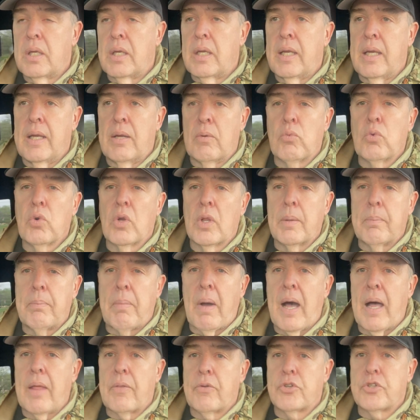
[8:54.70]
it really
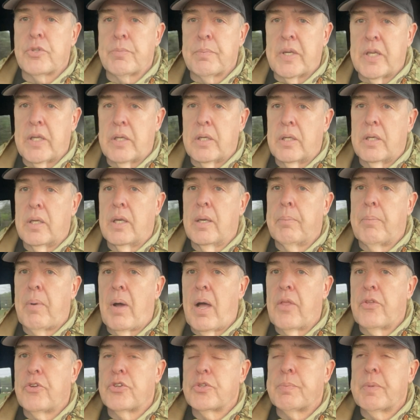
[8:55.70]
bothers me. It
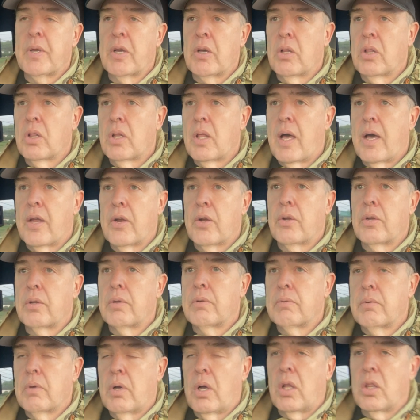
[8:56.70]
bothers me in a lot of
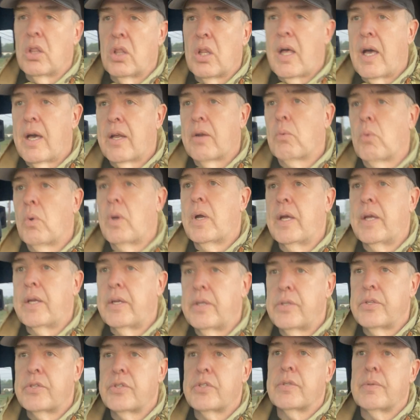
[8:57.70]
a lot of
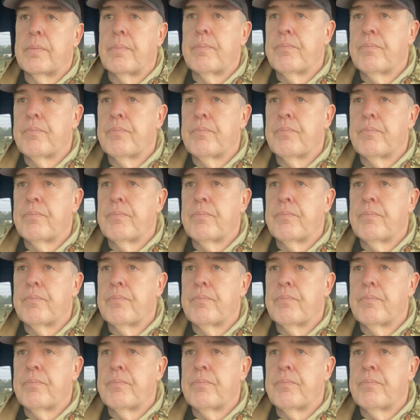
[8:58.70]
ways.